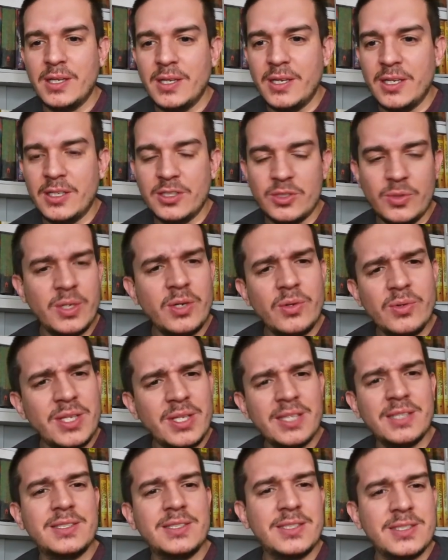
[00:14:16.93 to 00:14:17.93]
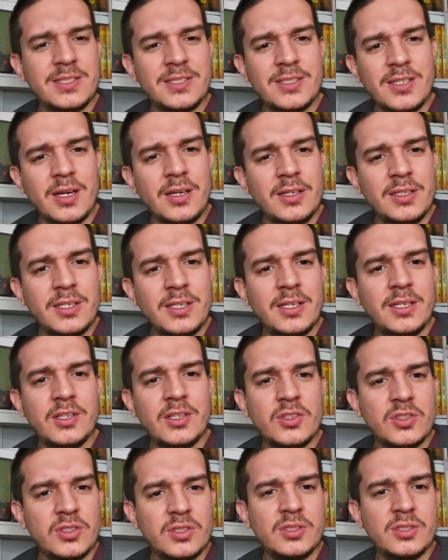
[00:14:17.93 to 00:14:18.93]
So I don't think it's done, and
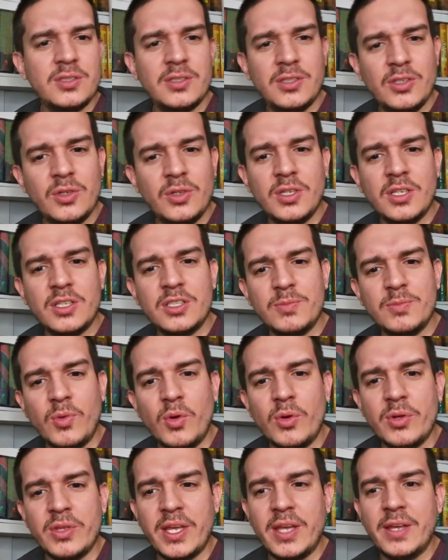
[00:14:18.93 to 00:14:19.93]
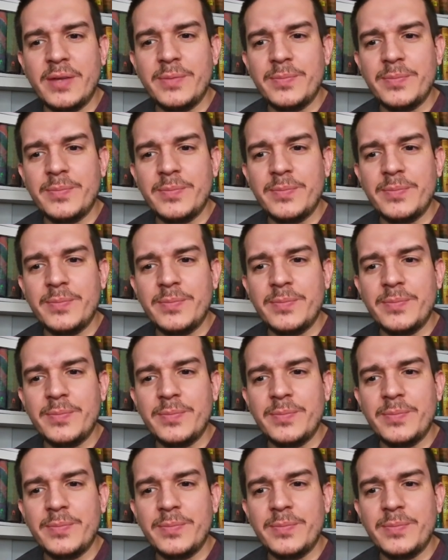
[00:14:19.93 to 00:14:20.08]
you could explore that.